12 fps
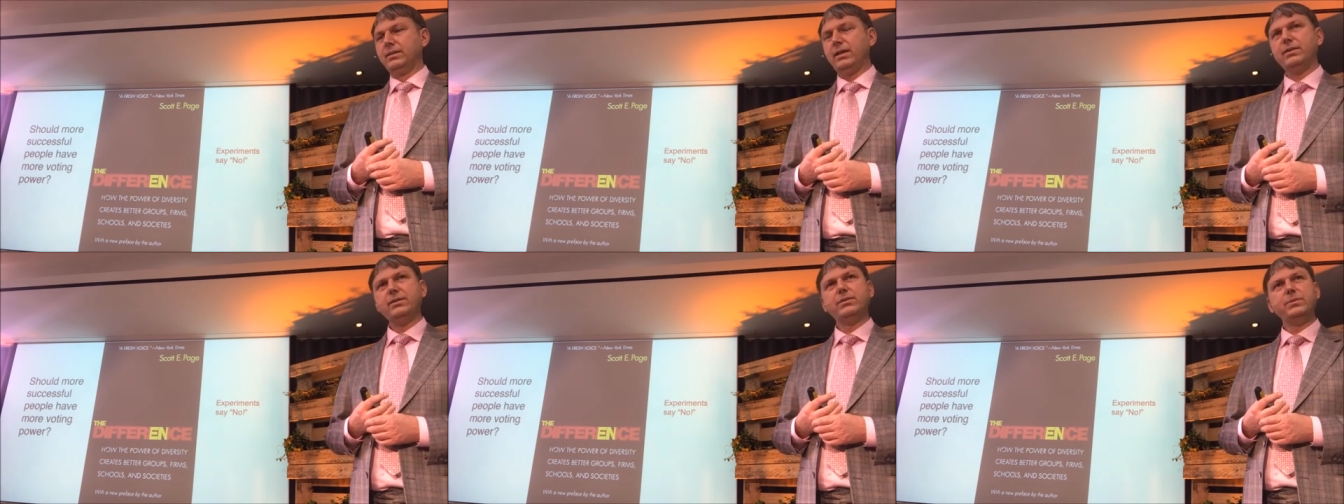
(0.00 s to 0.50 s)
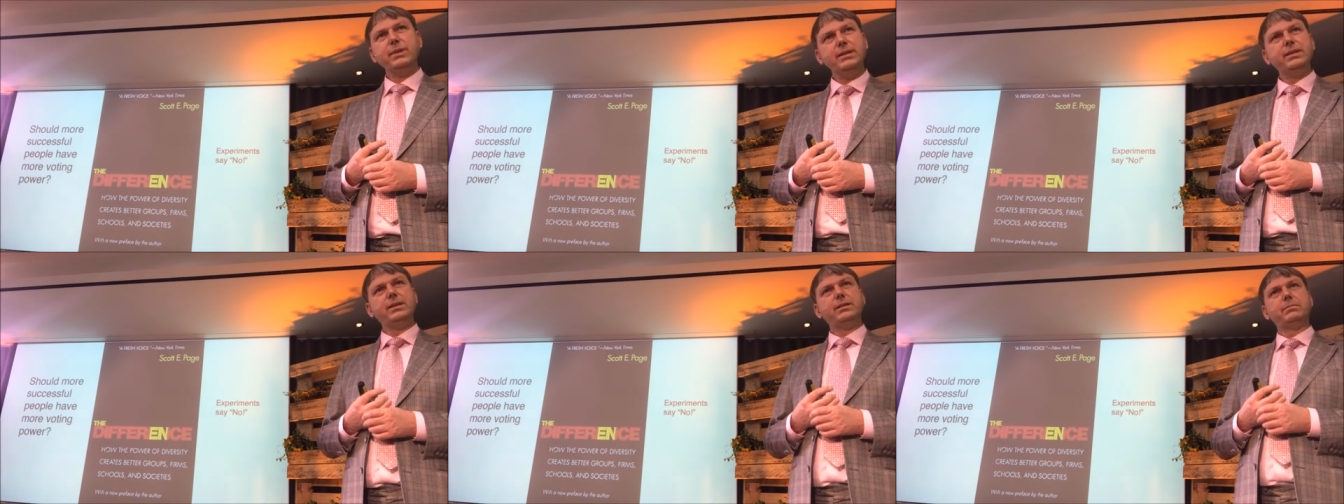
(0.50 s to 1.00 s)
So it's
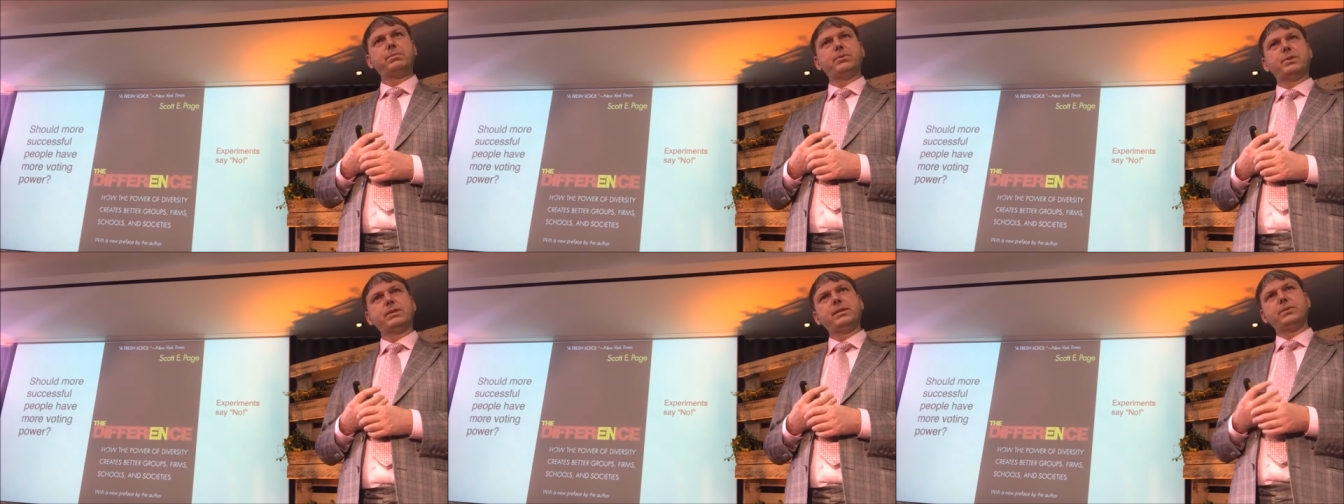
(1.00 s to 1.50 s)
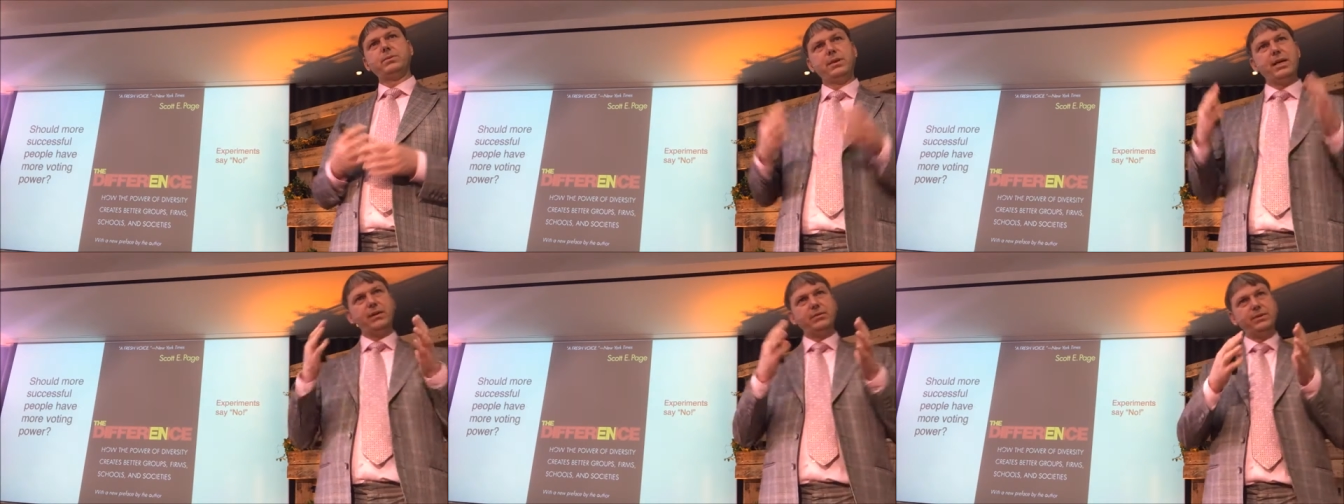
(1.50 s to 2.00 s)
really important to
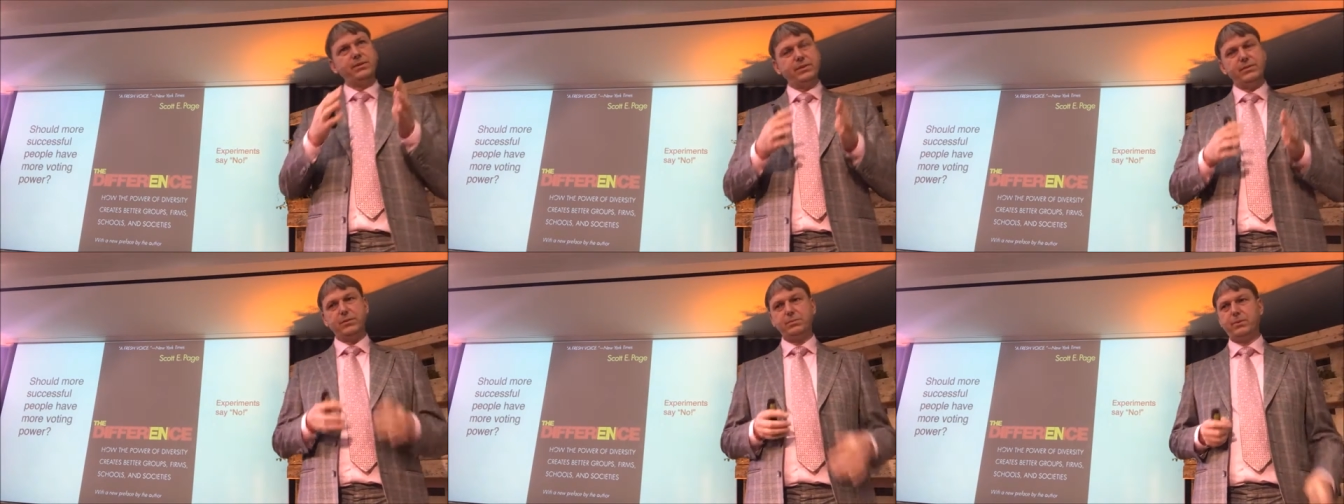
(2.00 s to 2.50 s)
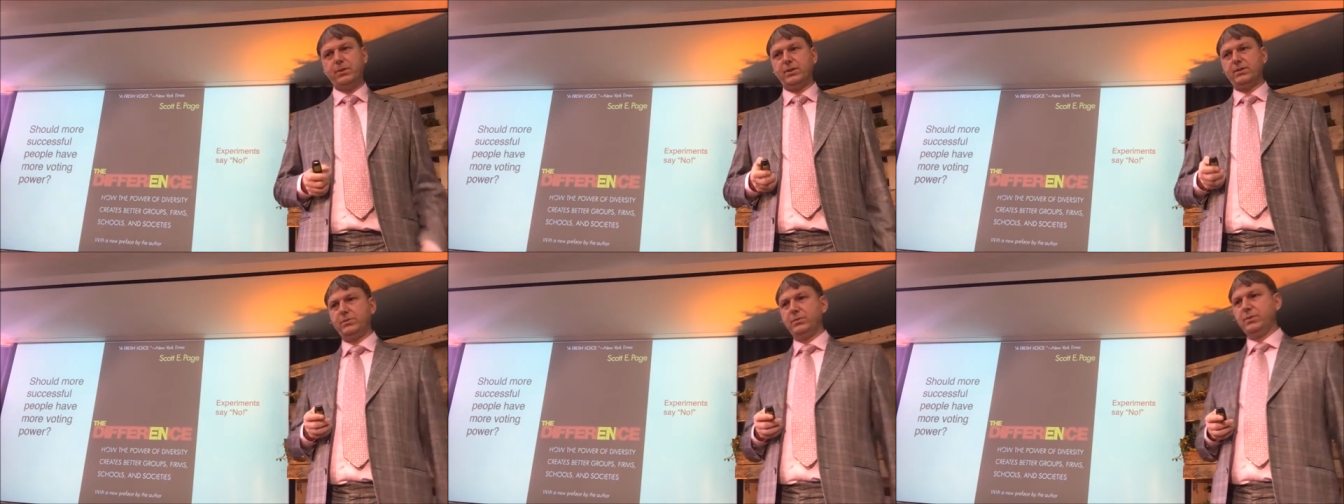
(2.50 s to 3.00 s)
have these different
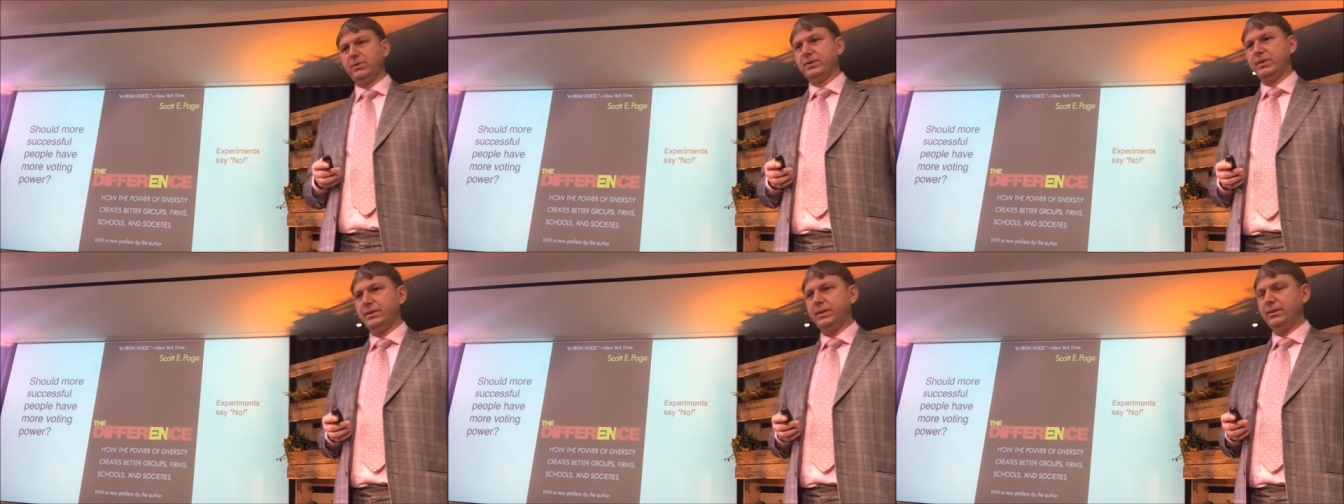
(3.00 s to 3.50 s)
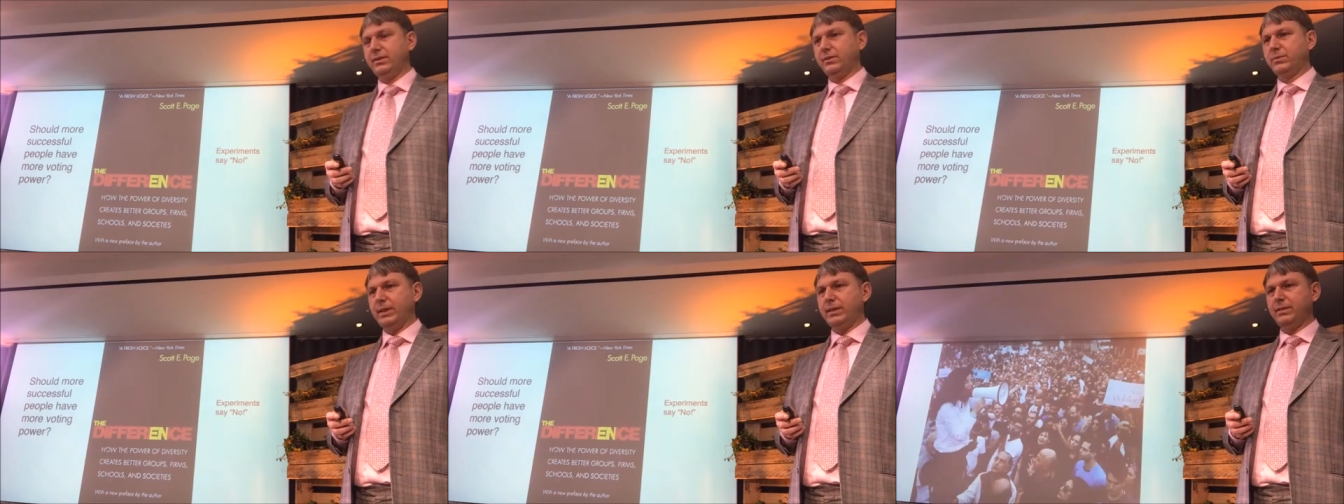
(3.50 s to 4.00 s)
points of views and
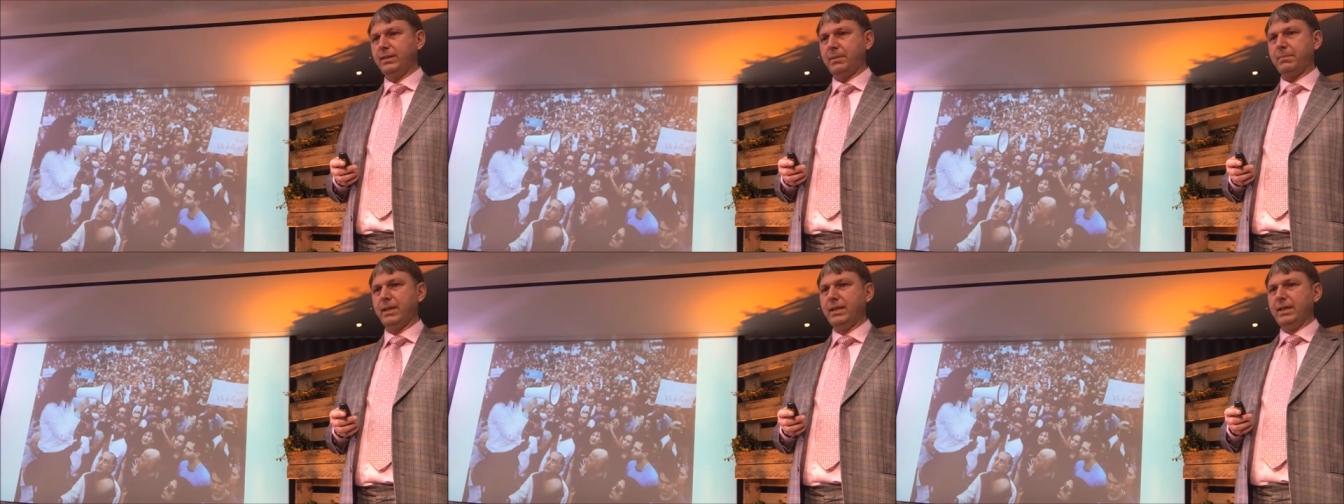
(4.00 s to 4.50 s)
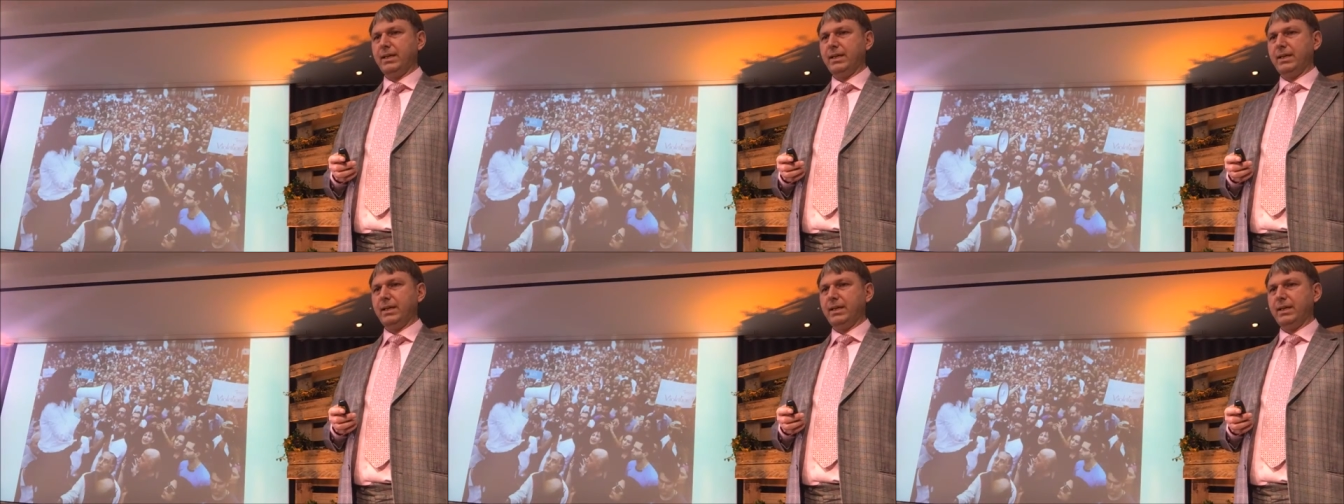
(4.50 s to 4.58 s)
integrate them.